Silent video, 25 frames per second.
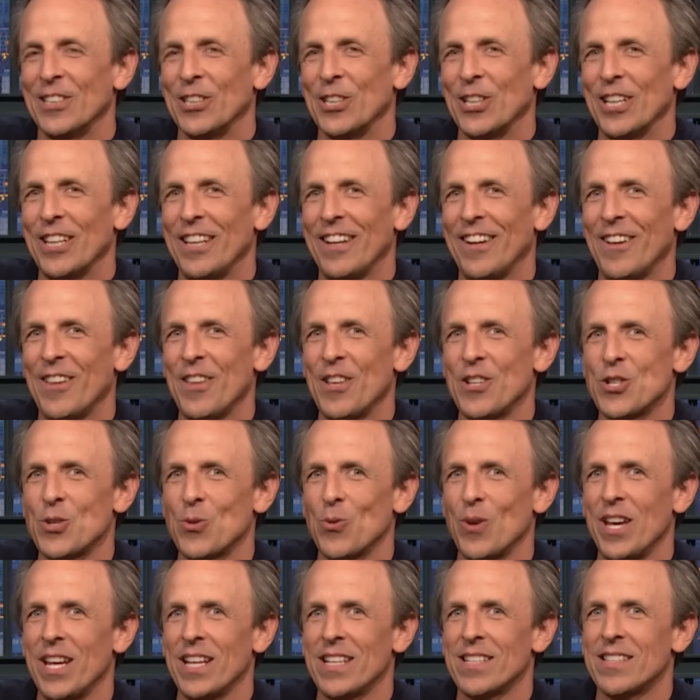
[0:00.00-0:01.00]
Earlier this
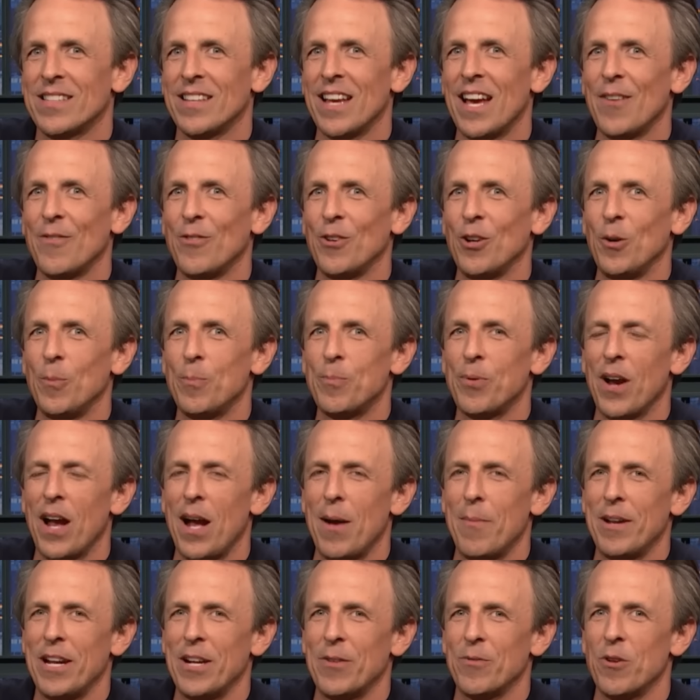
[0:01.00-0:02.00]
week, several
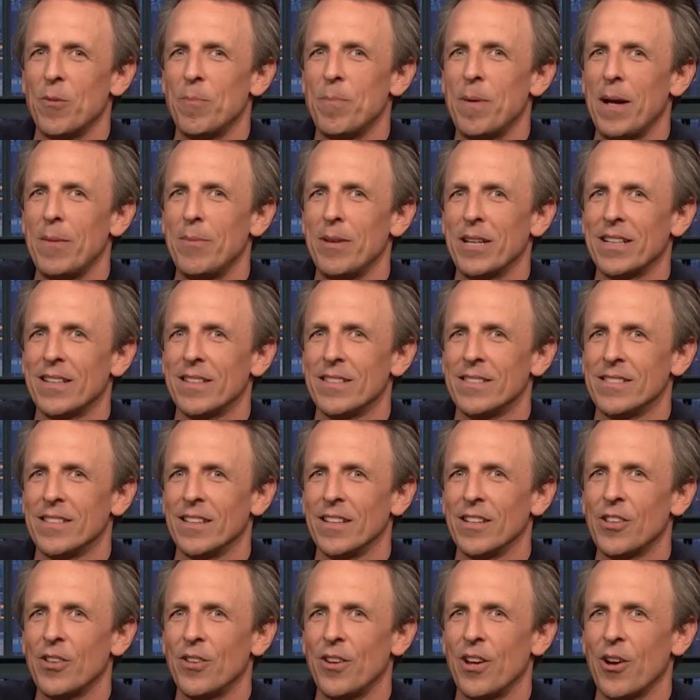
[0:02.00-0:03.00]
prominent Republicans,
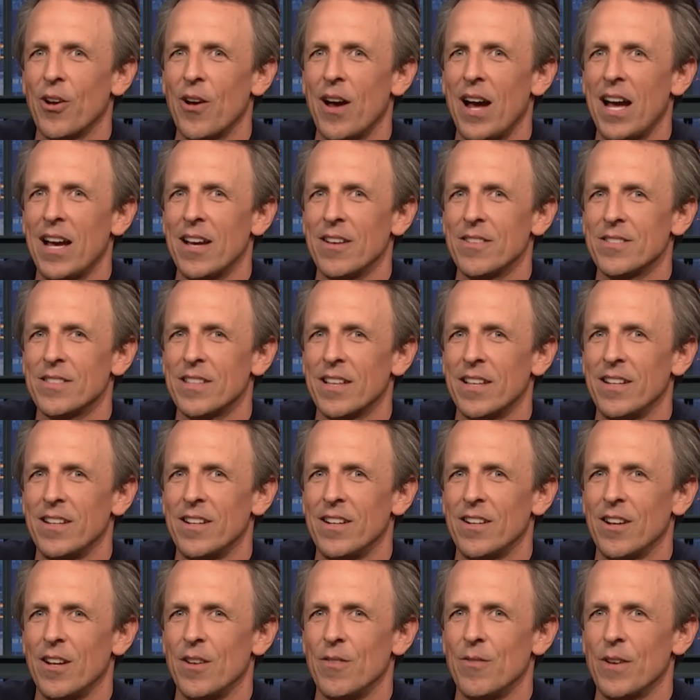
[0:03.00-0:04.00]
including Ohio
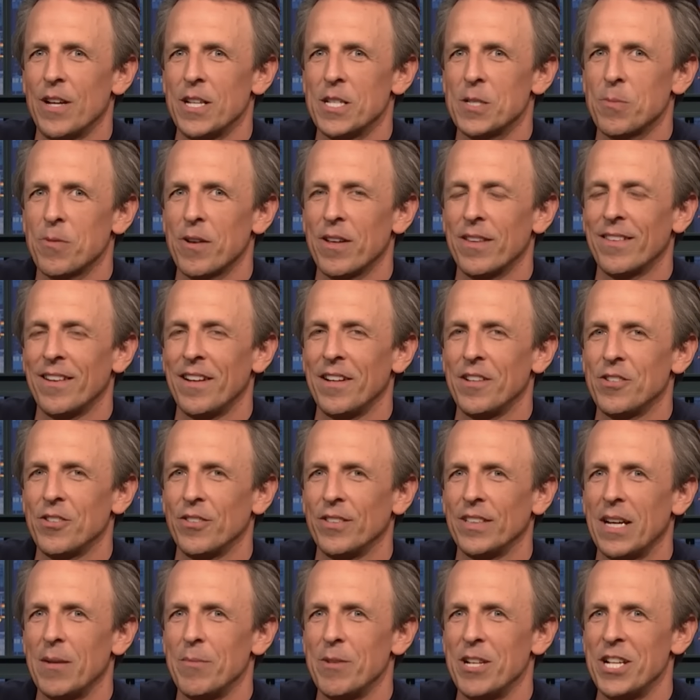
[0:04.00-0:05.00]
Senator and Vice
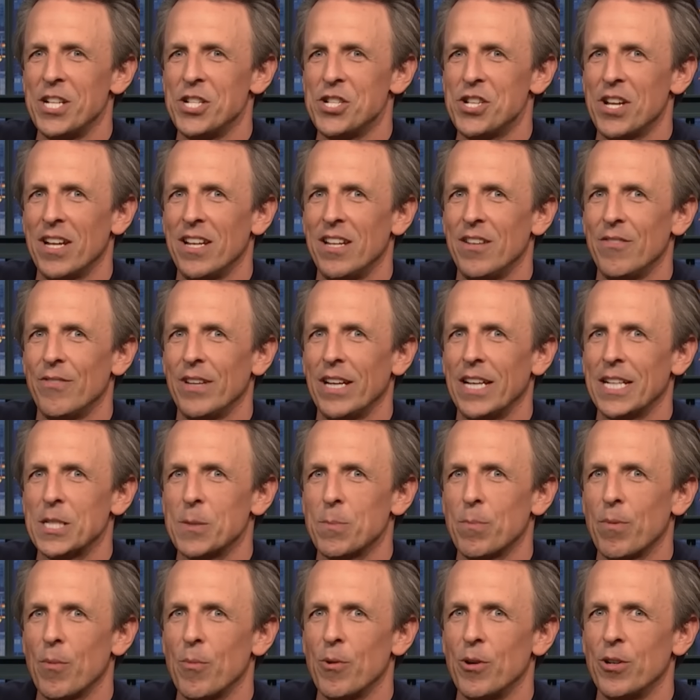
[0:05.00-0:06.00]
Presidential nominee J.D. Vance,
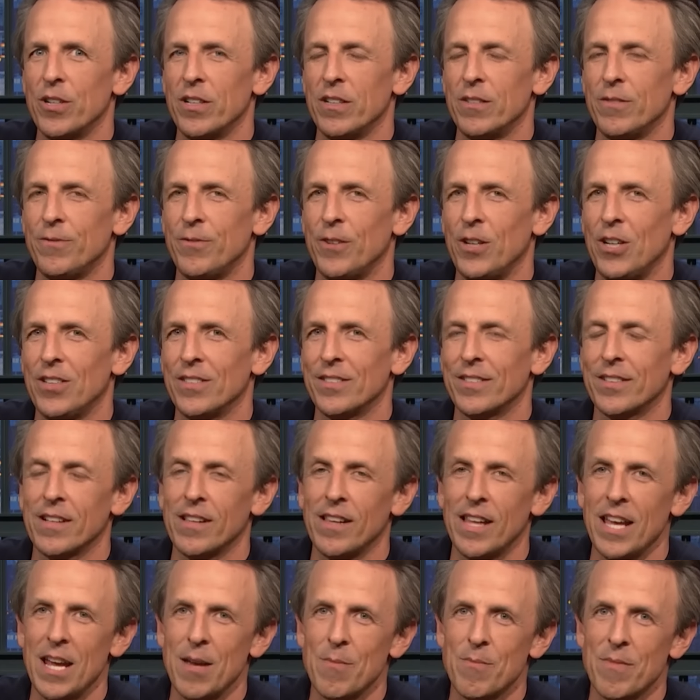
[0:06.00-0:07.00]
promoted a false
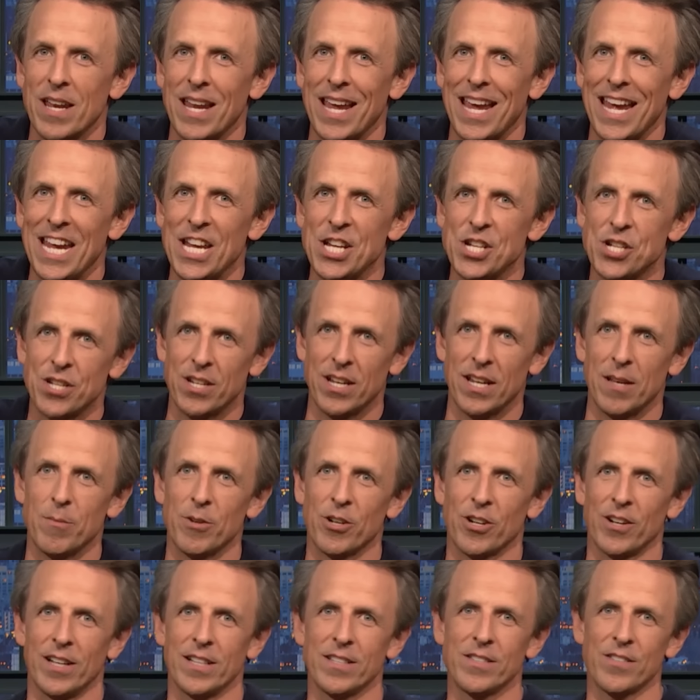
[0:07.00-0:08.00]
claim that Haitian
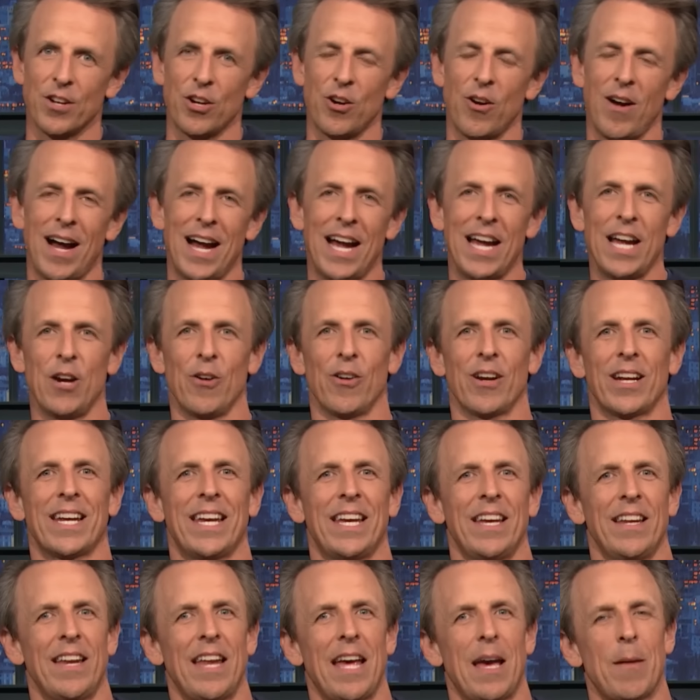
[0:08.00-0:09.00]
immigrants in Ohio are
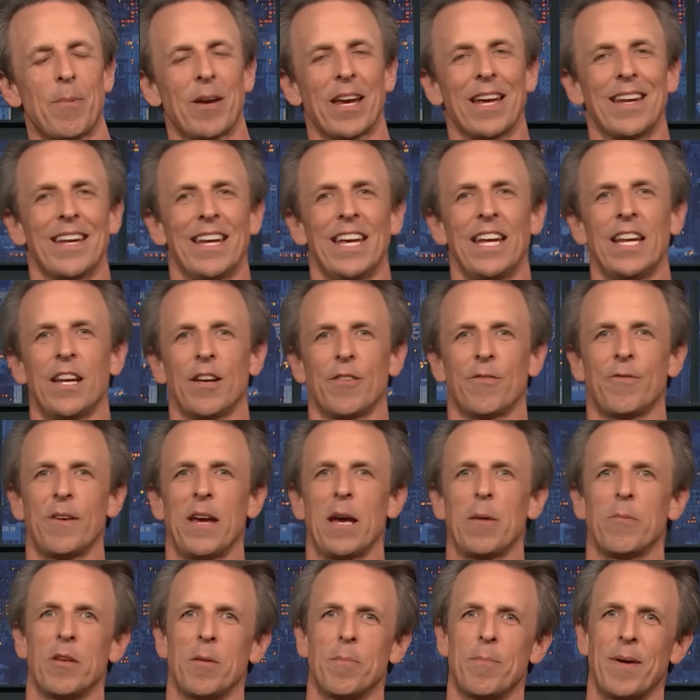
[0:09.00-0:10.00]
kidnapping and eating
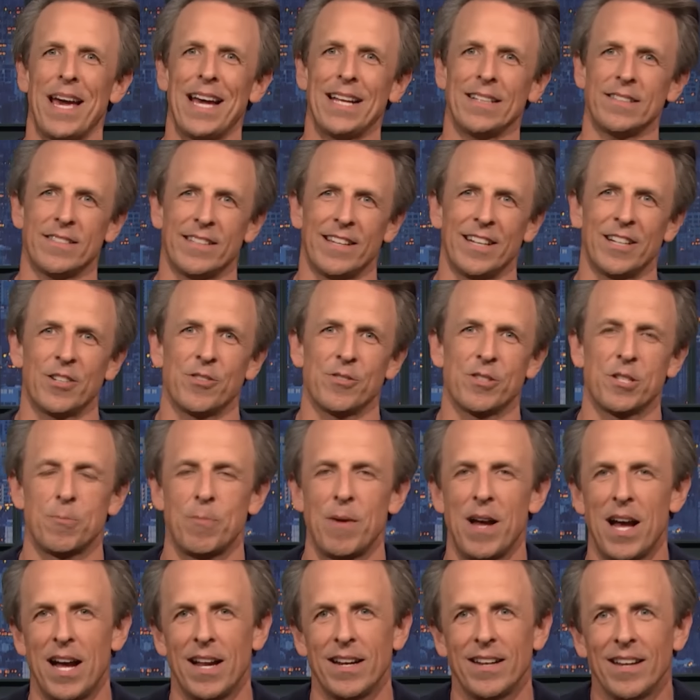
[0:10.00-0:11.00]
family pets. Here to
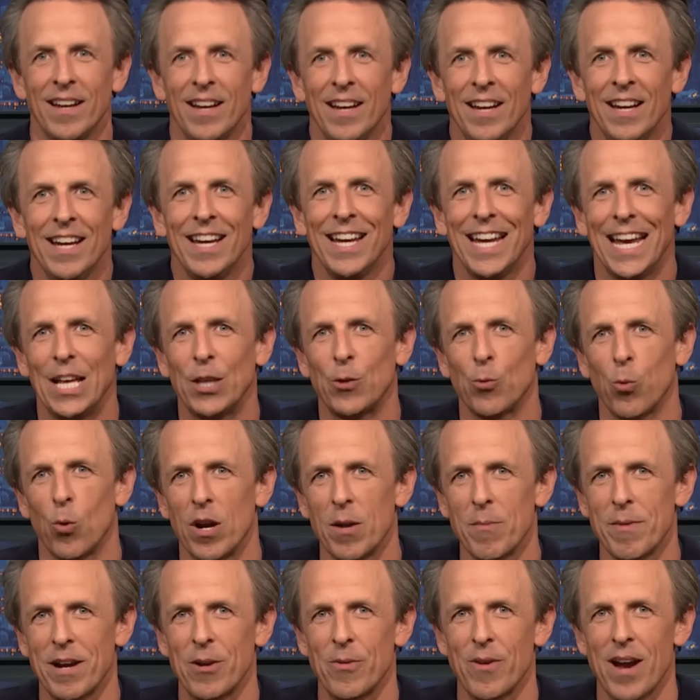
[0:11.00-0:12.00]
respond is
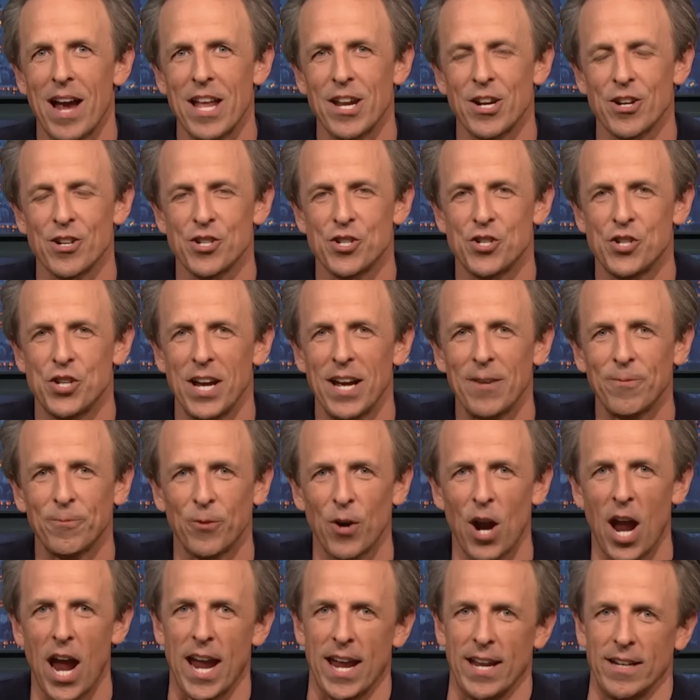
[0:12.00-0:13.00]
one of my writers, Jeff
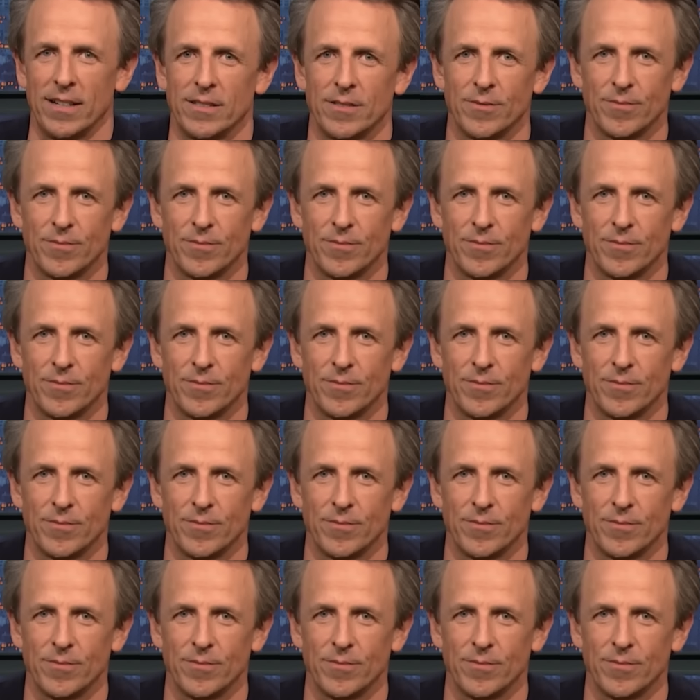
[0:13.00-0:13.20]
Wright.